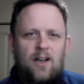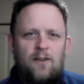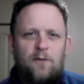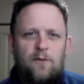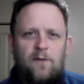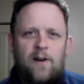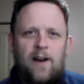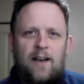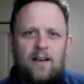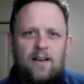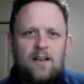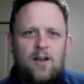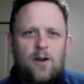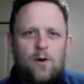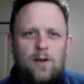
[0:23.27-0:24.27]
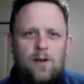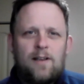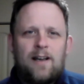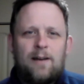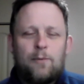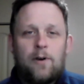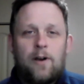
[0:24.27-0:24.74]
good friend,
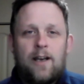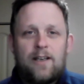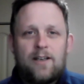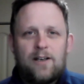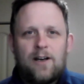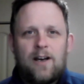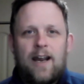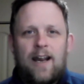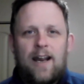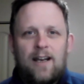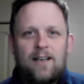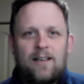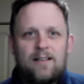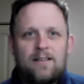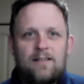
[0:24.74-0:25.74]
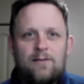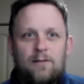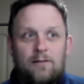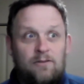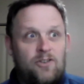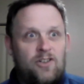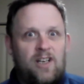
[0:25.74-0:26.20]
co-collaborator, and
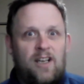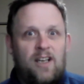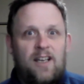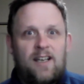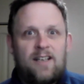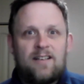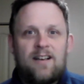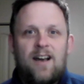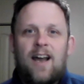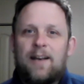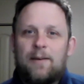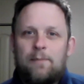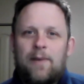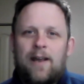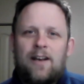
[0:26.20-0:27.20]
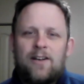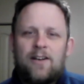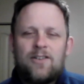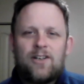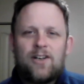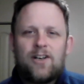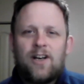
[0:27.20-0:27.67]
Gene Keys Guide
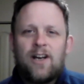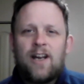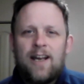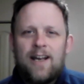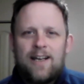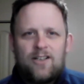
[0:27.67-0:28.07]
manager,